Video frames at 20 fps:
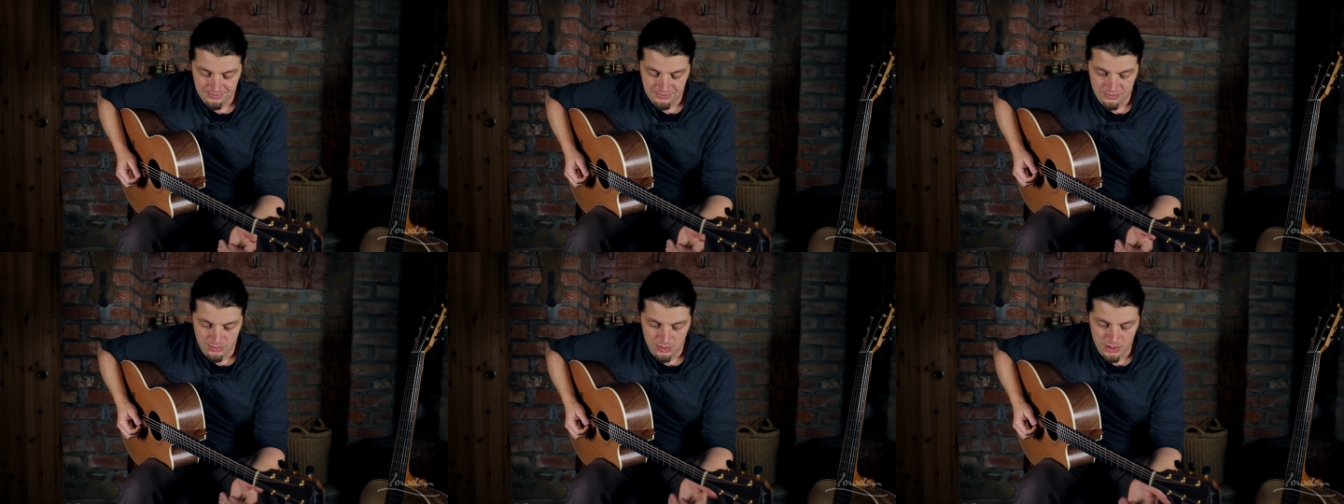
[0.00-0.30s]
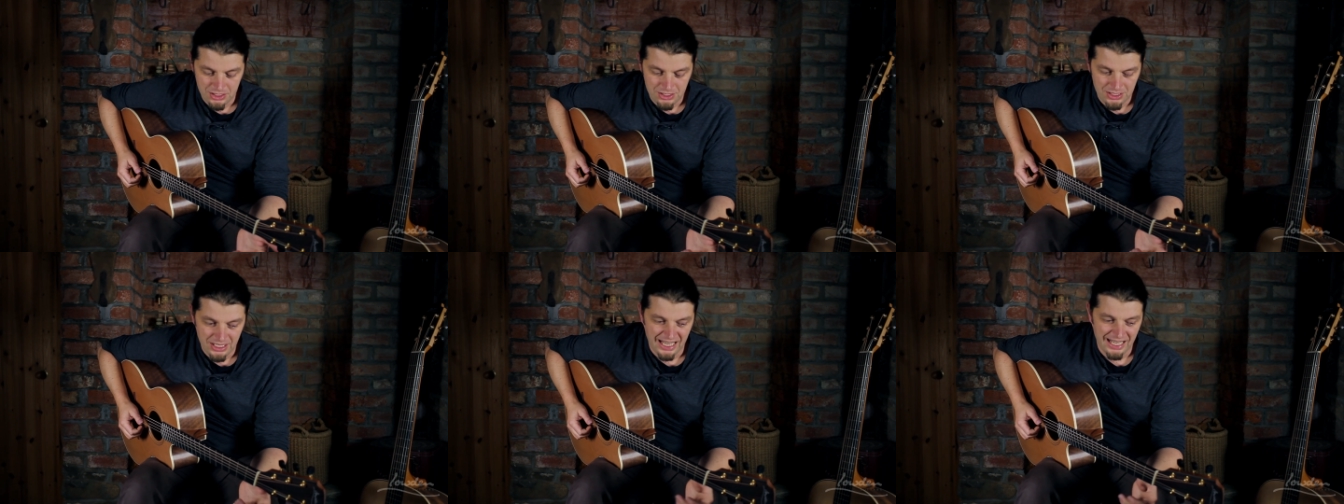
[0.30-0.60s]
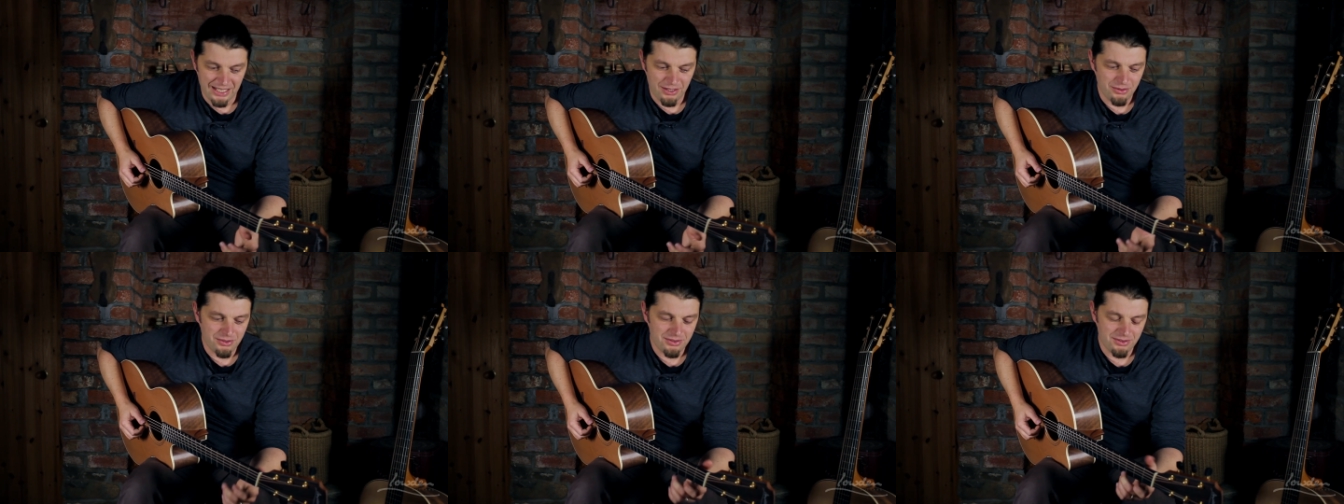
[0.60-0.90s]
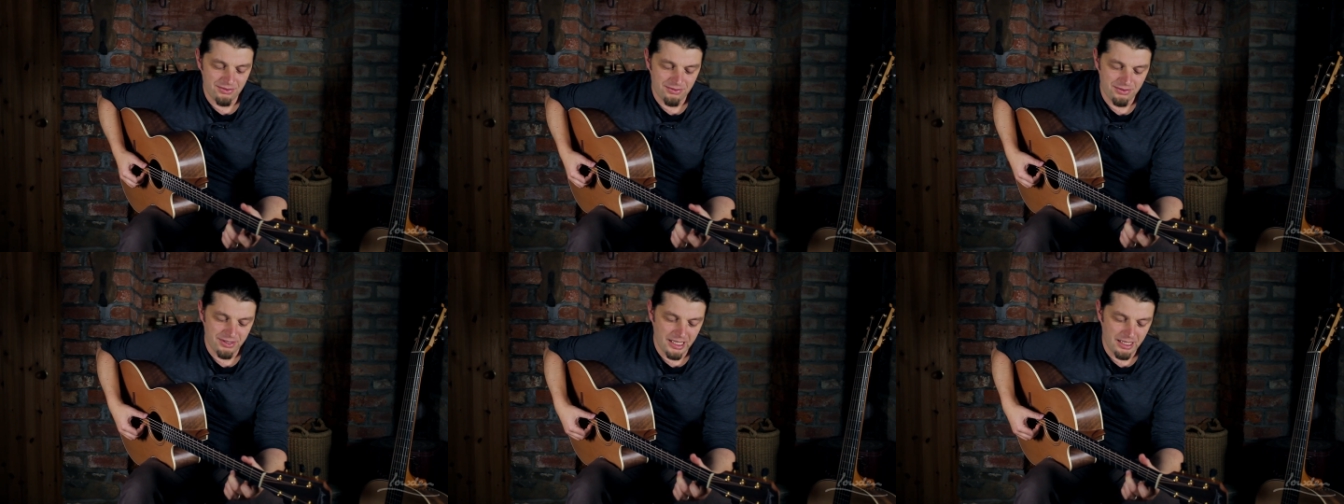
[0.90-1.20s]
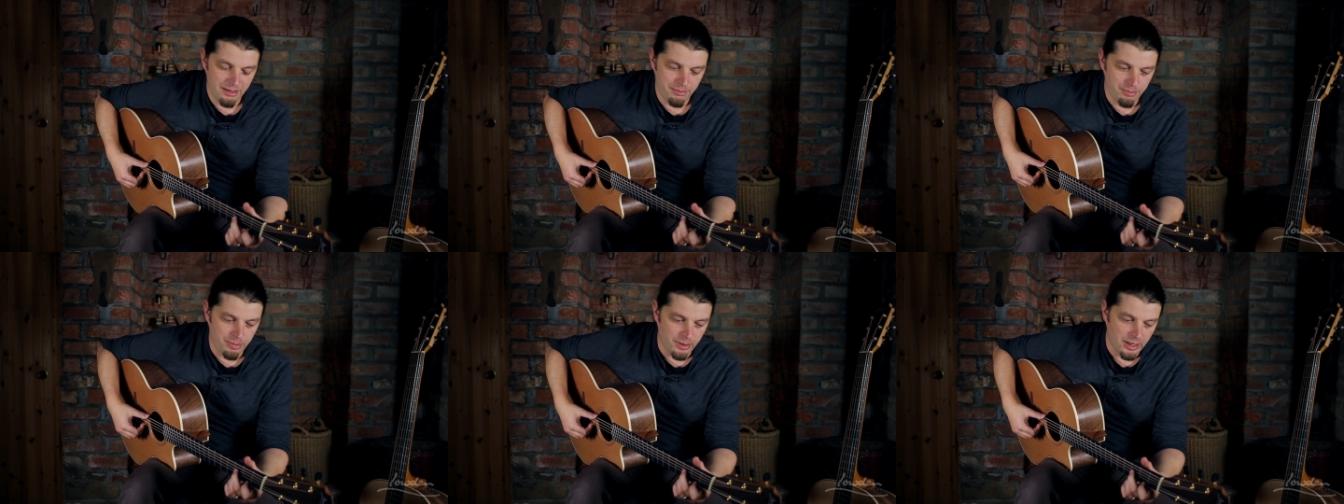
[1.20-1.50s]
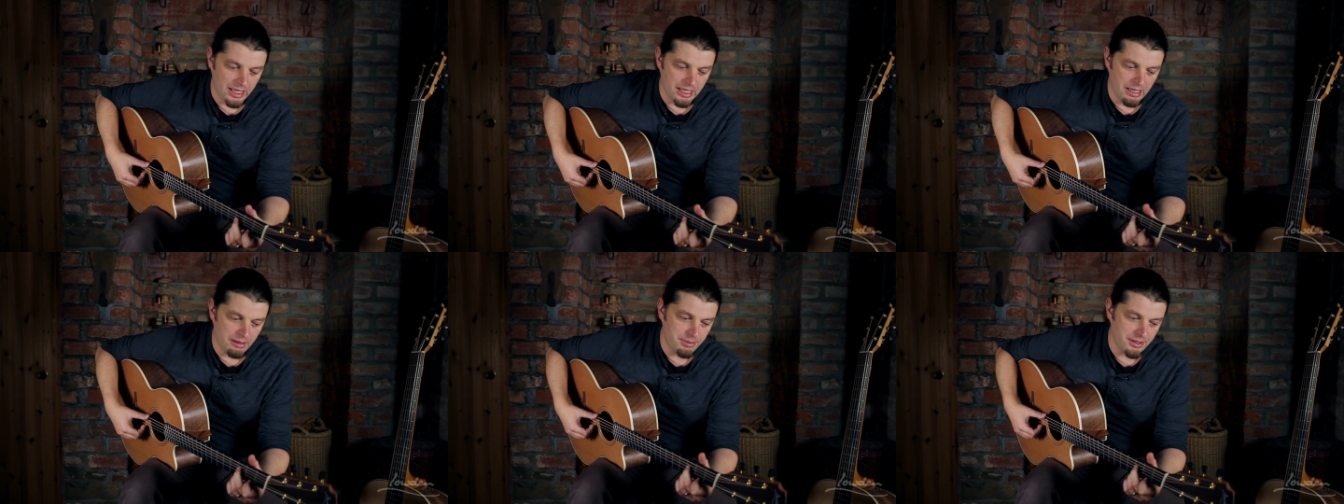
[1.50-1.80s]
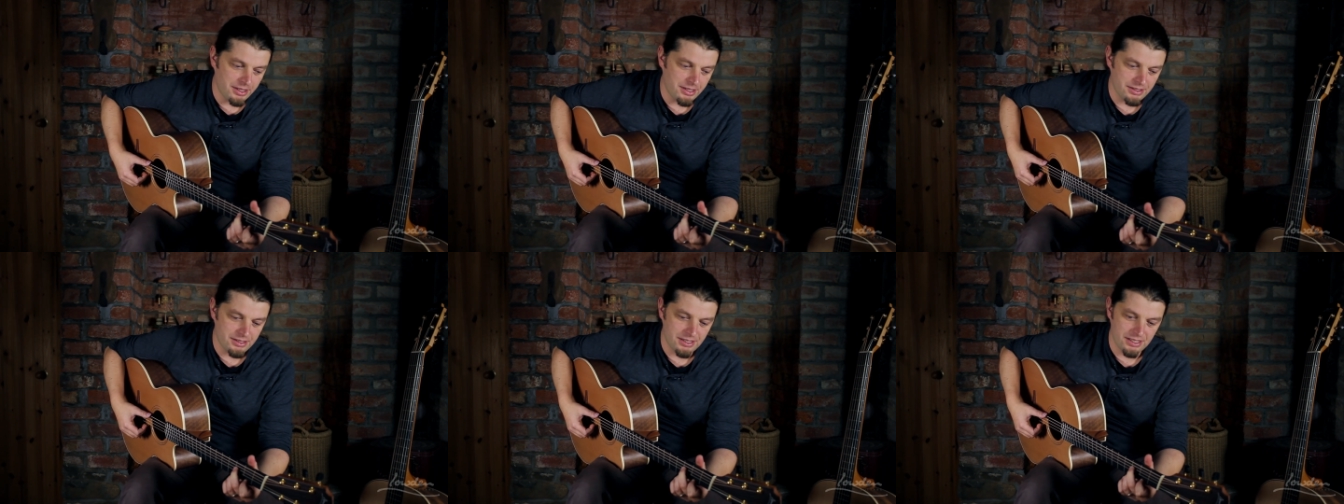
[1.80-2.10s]
which I don't really buy
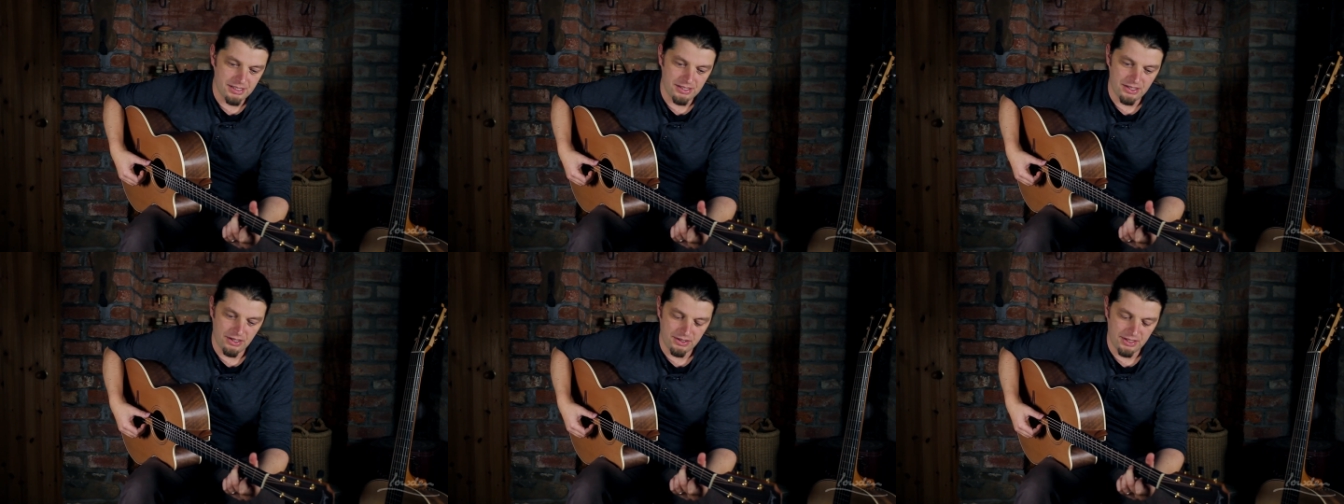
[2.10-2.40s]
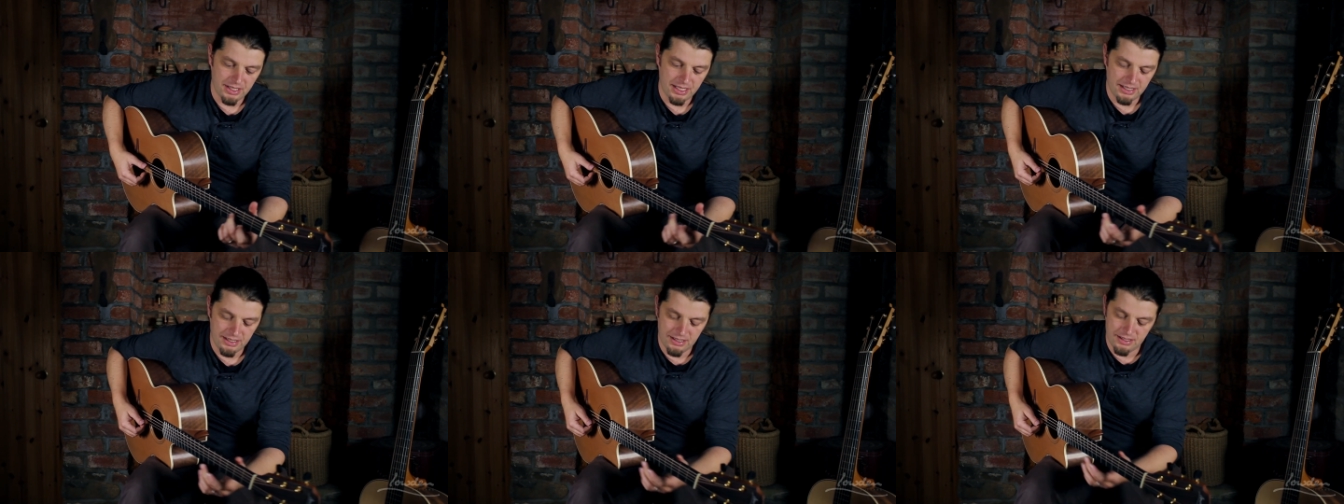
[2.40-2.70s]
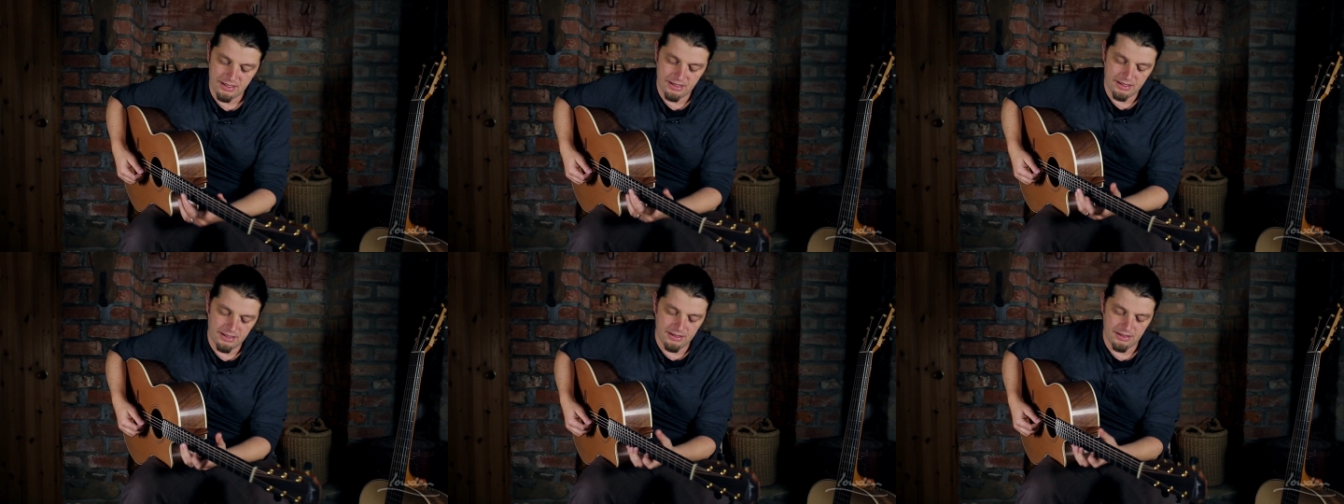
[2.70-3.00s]
because it's not like